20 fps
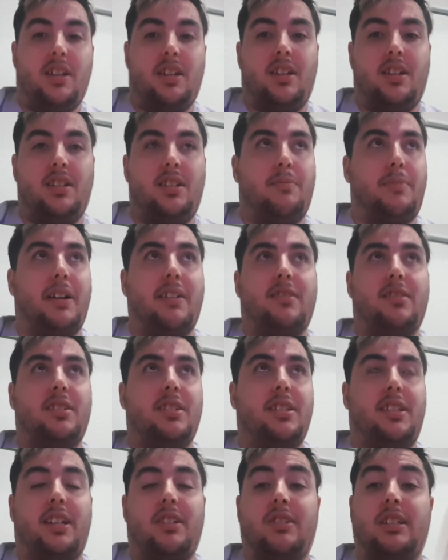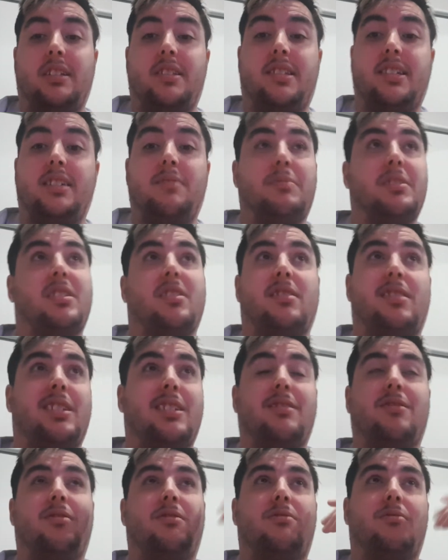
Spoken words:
And apparently they got a demon seal.